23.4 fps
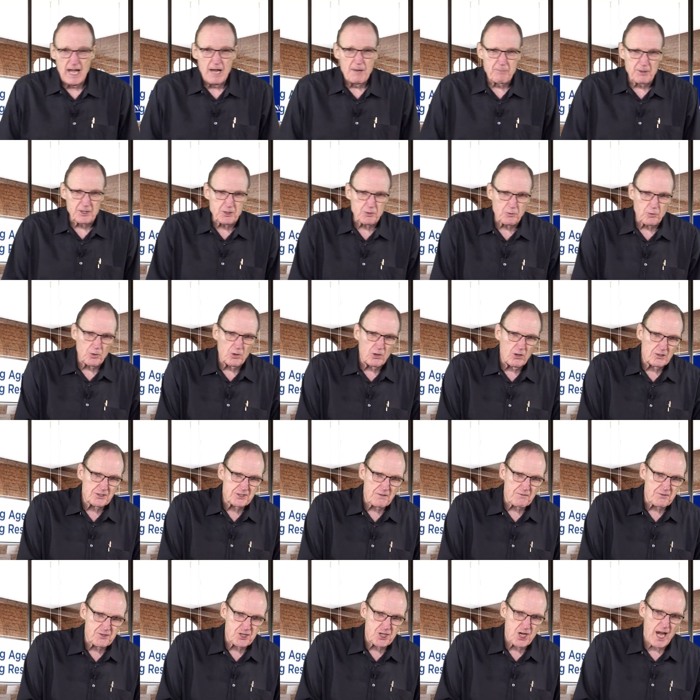But the rules
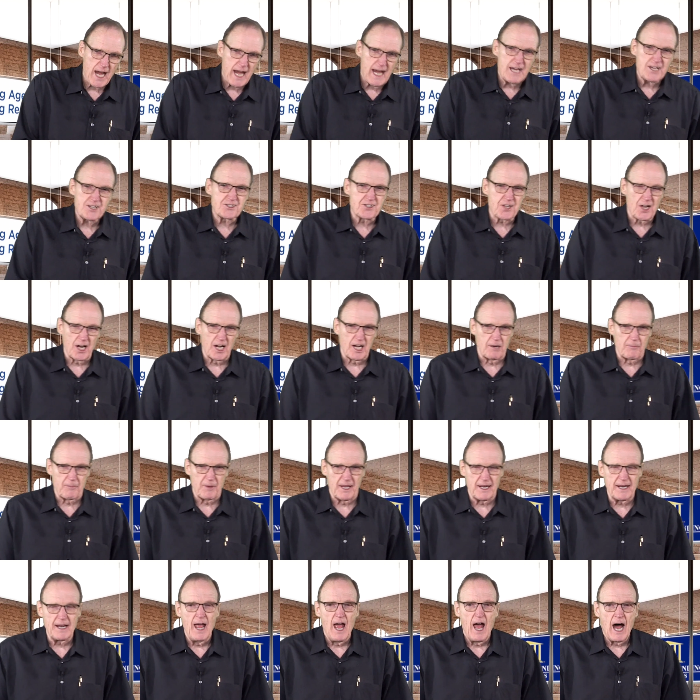have changed a little
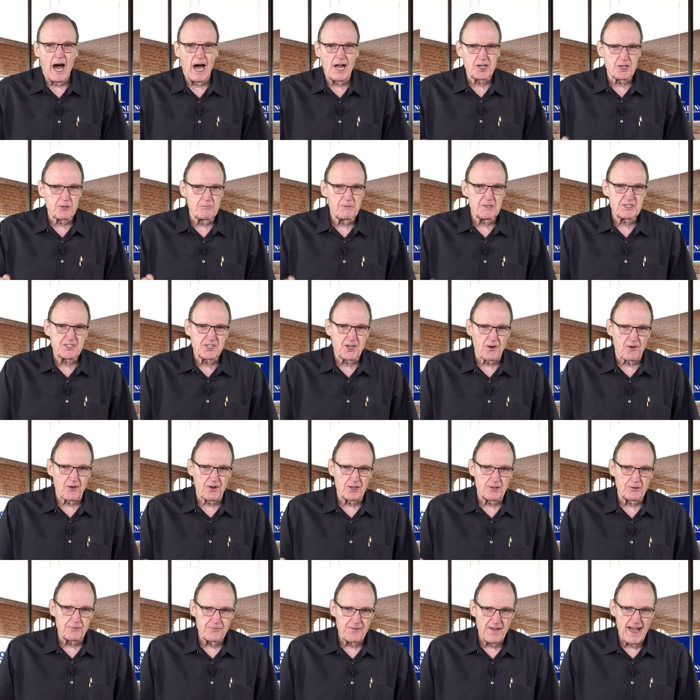bit under
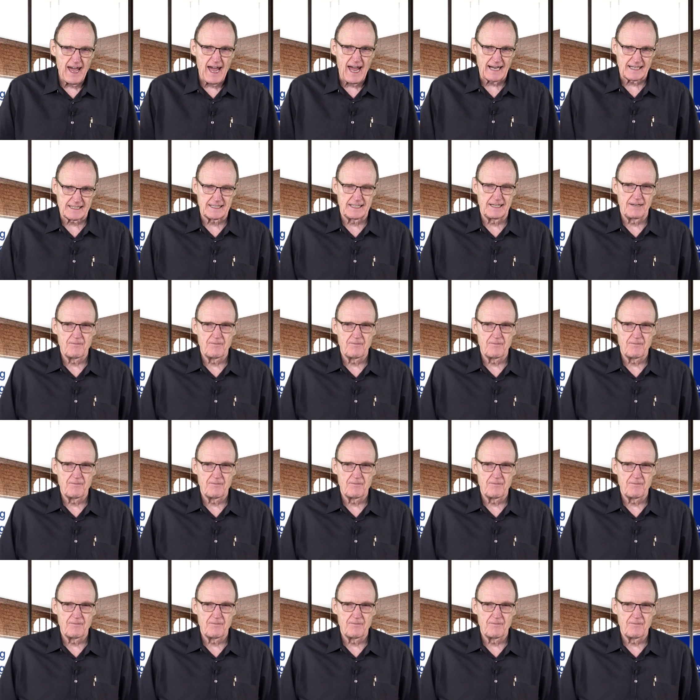material fact.